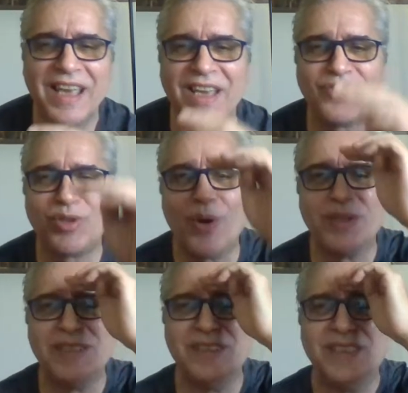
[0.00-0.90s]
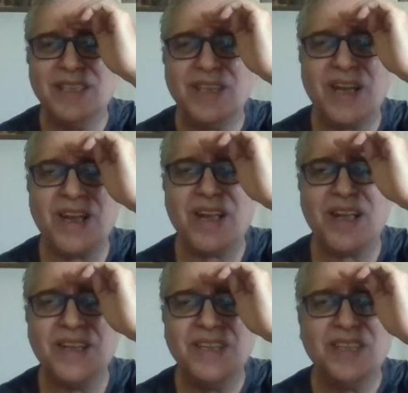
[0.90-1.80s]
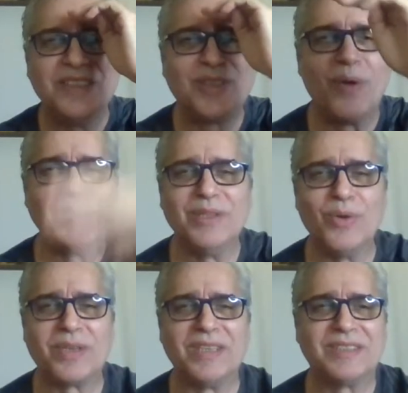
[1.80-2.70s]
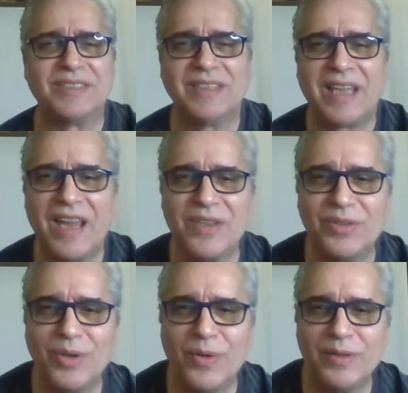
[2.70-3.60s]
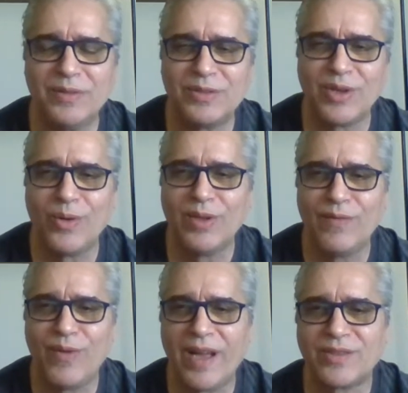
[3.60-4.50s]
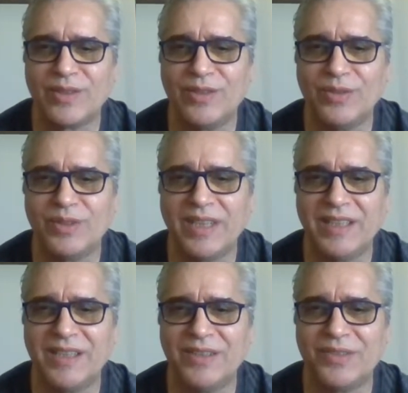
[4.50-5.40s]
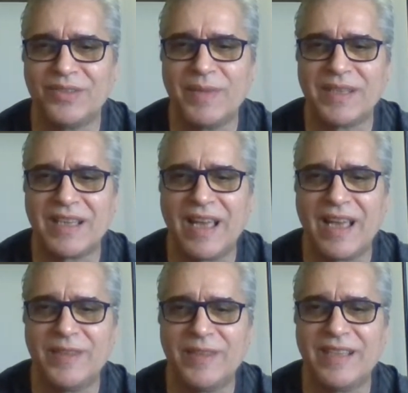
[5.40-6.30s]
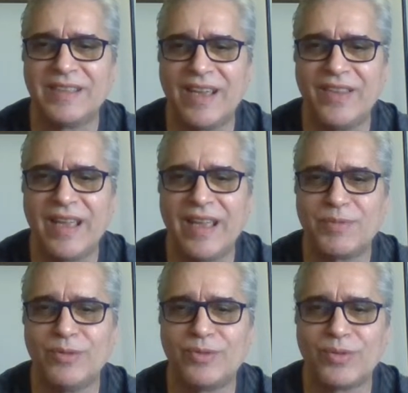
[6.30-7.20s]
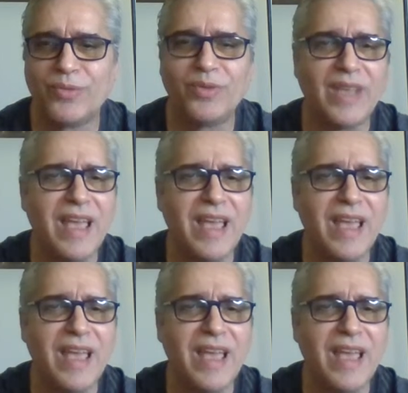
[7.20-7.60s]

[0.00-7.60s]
Hey, Tony Lucas, how you doing? Joe, love watching you. Get entertainment, comedy, and tell the absolute truth.